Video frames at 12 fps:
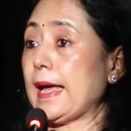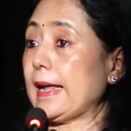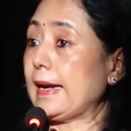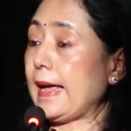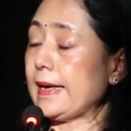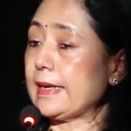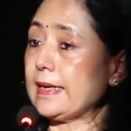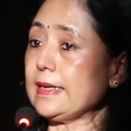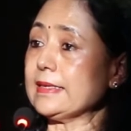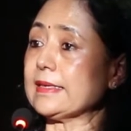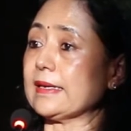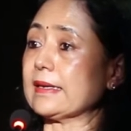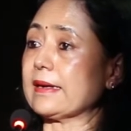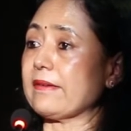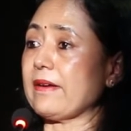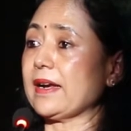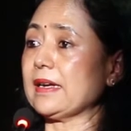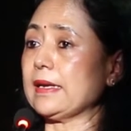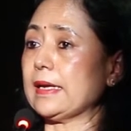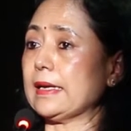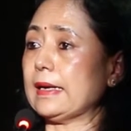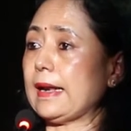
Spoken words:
And like he said correctly,